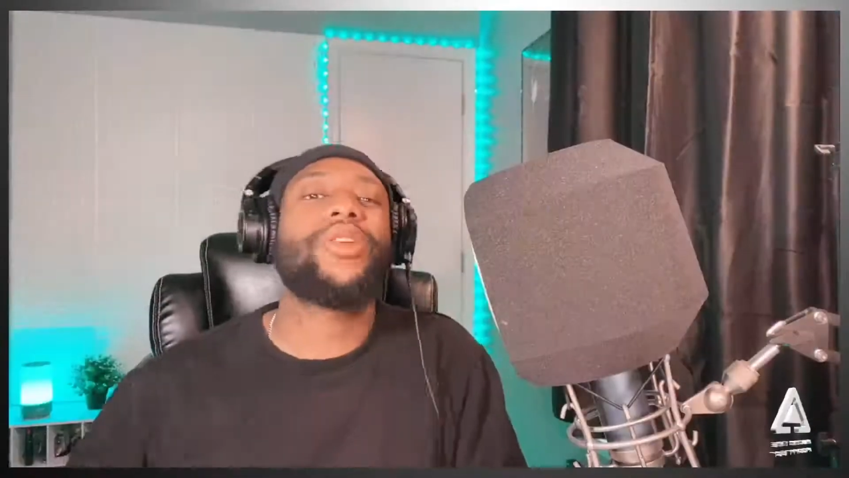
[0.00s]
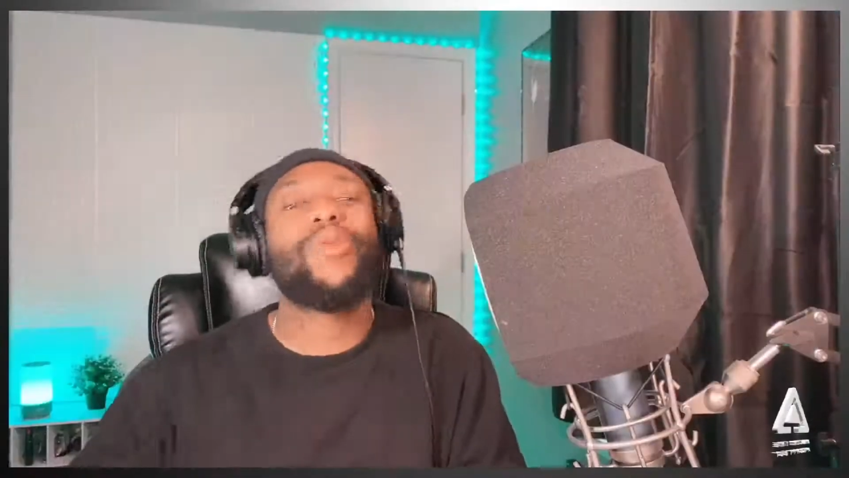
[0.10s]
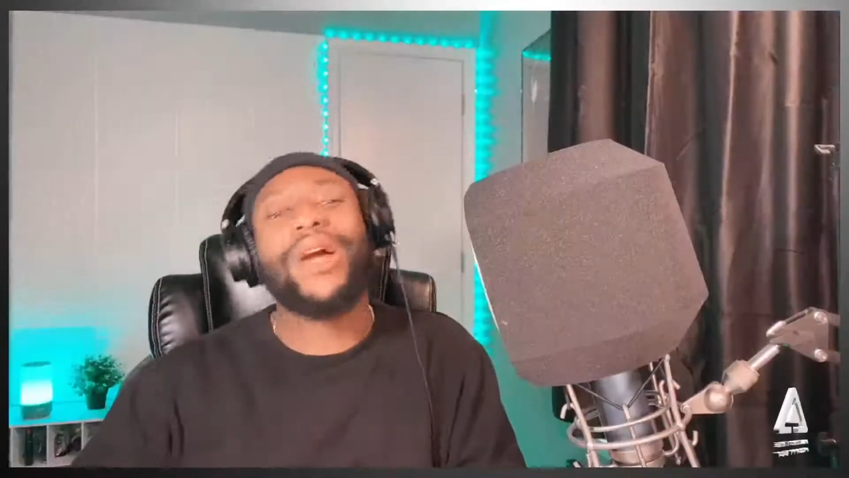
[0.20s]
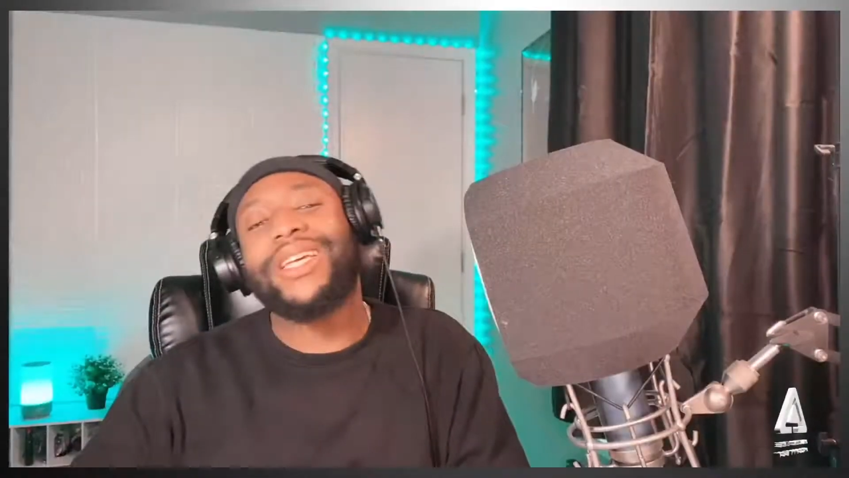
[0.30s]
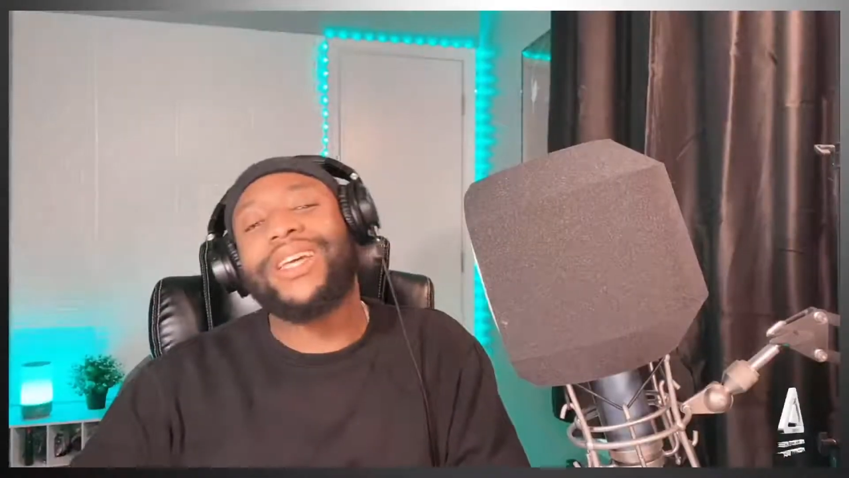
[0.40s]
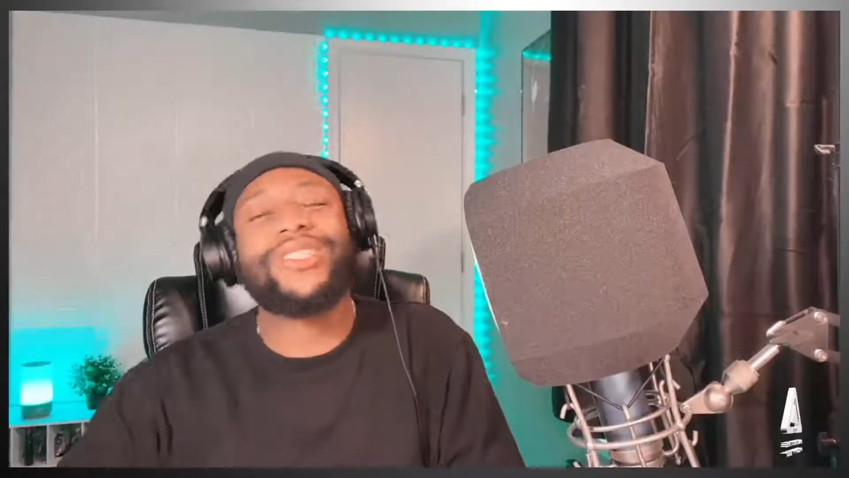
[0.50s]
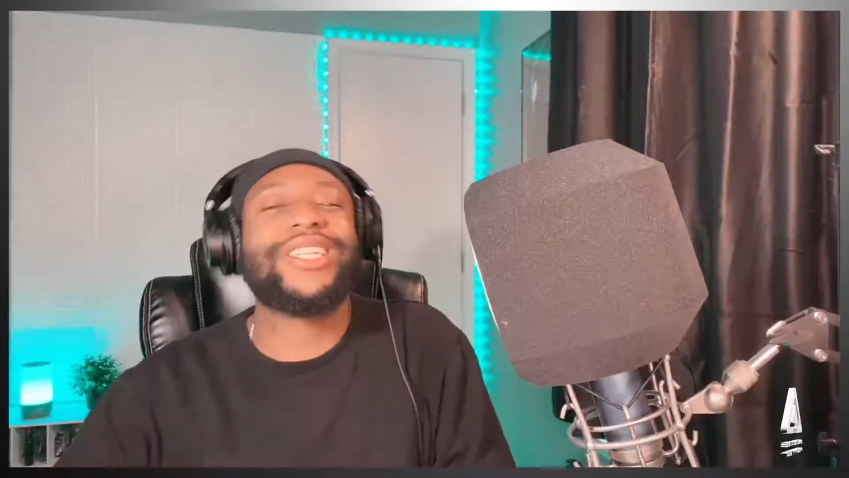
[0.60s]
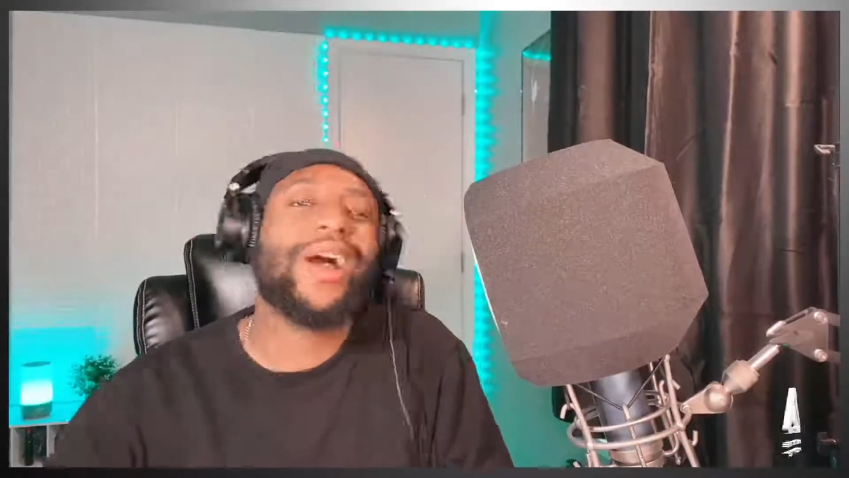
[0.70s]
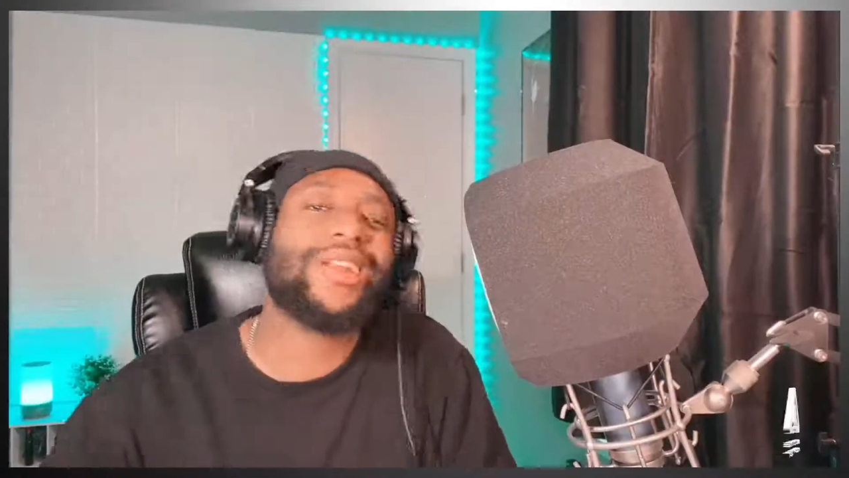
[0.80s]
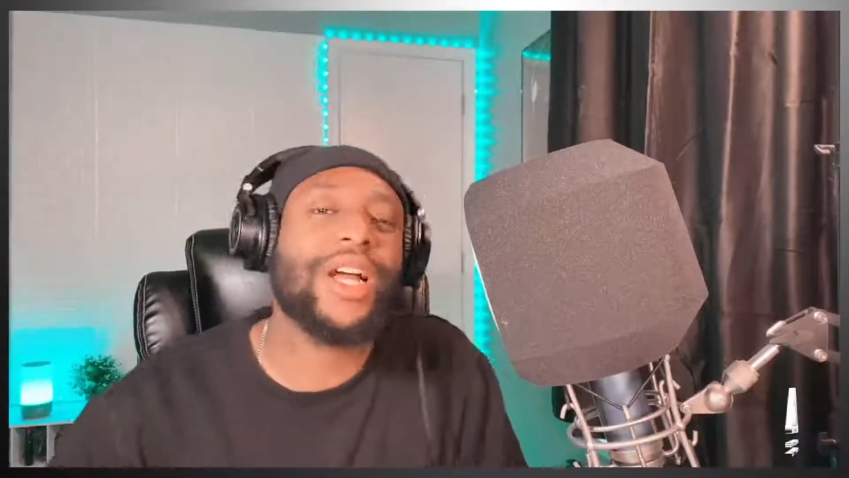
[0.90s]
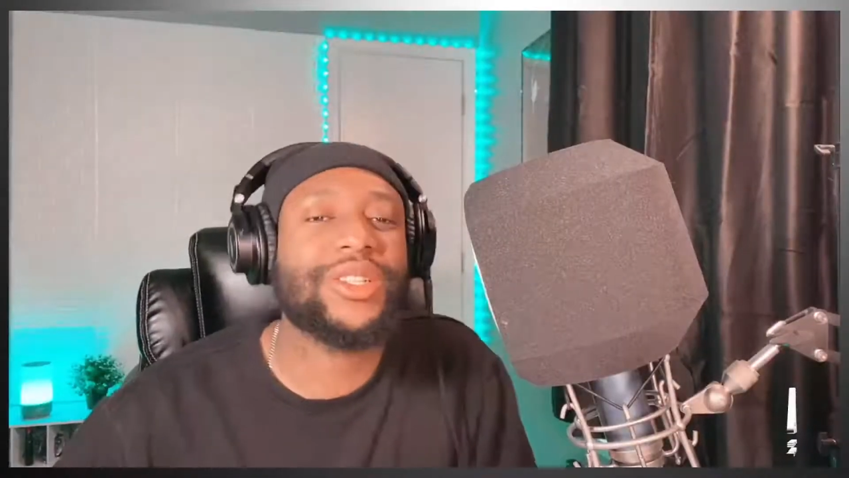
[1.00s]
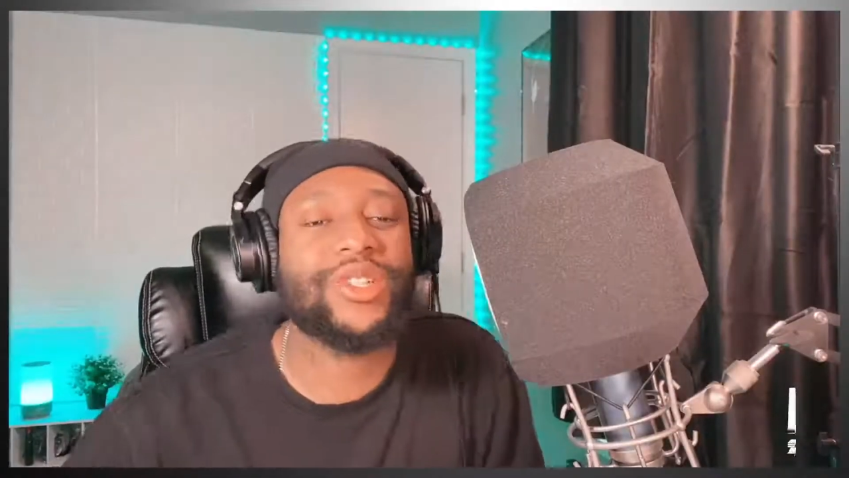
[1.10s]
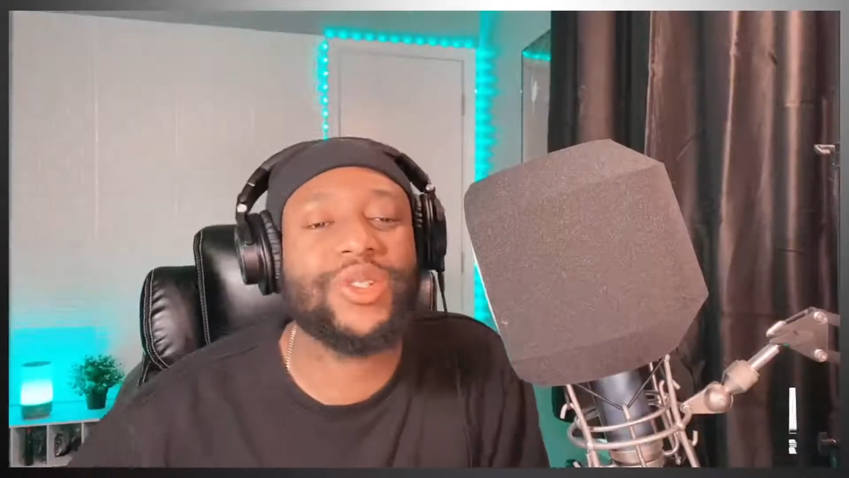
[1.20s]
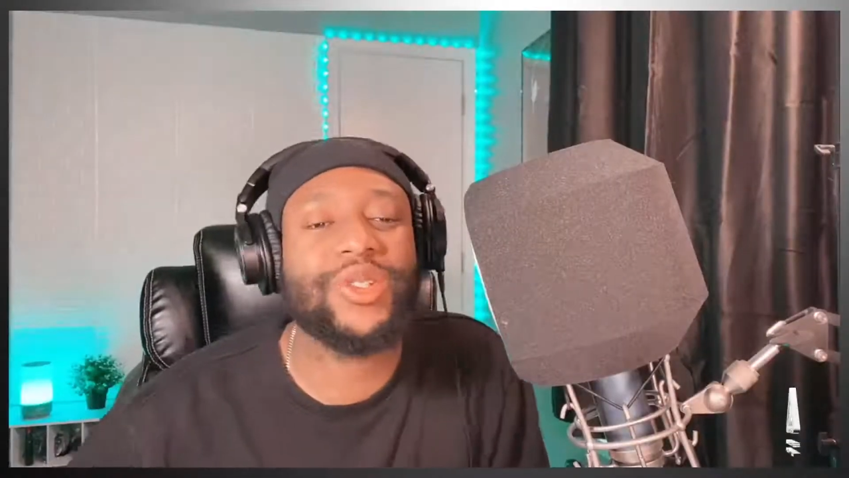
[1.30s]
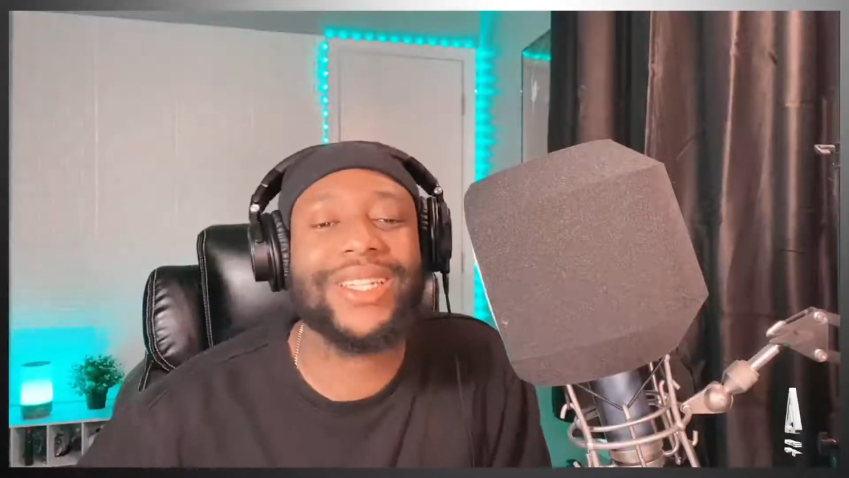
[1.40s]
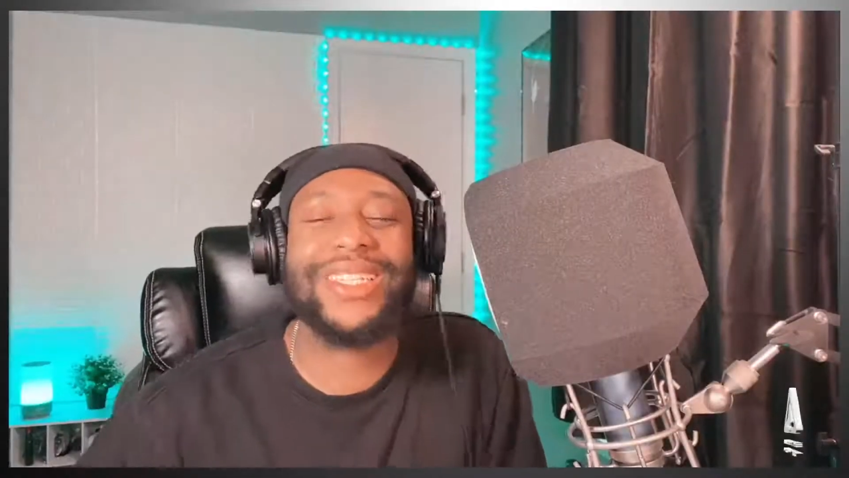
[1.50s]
nobody ever doubted Doctor Strange.